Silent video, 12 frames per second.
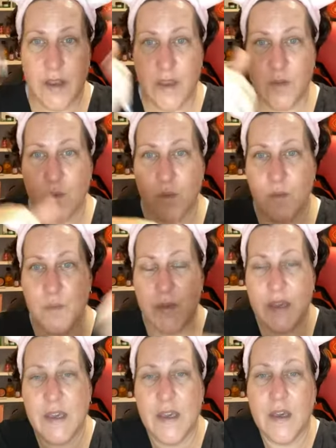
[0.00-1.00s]
it will
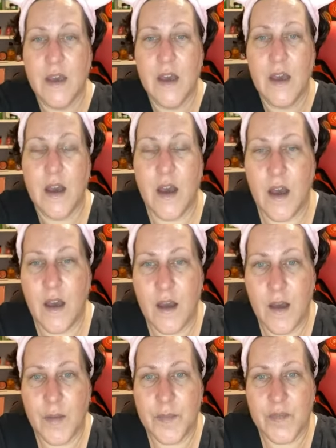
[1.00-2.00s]
be,
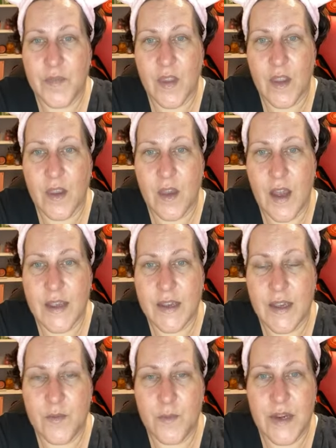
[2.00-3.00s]
I
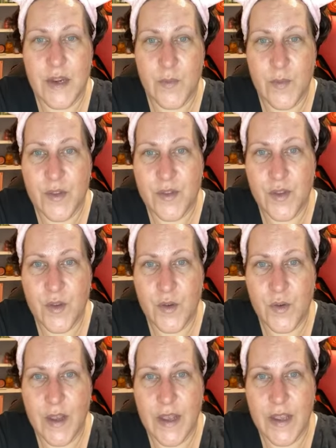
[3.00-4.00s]
can meet up with
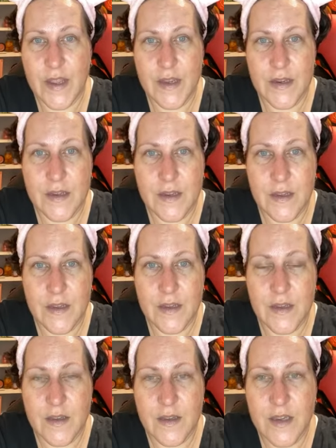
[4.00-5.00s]
you and
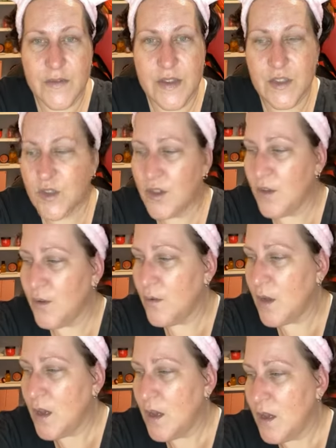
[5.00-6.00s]
give it to you.
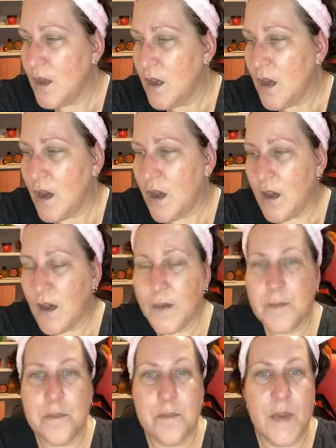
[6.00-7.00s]

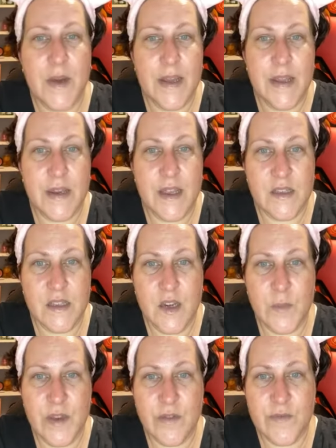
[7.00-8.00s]
But it's going
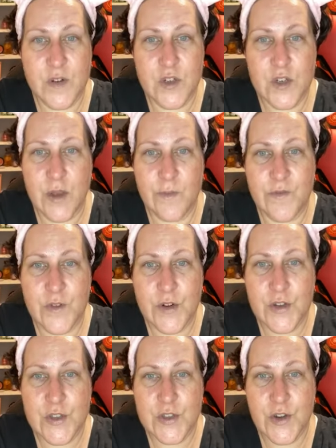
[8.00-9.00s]
to be a first come,
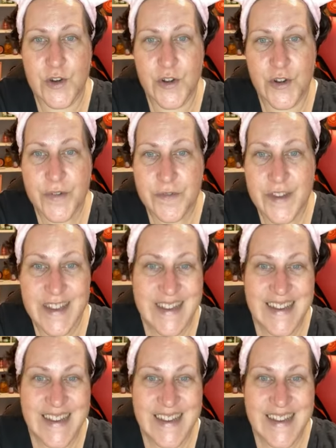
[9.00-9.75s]
first serve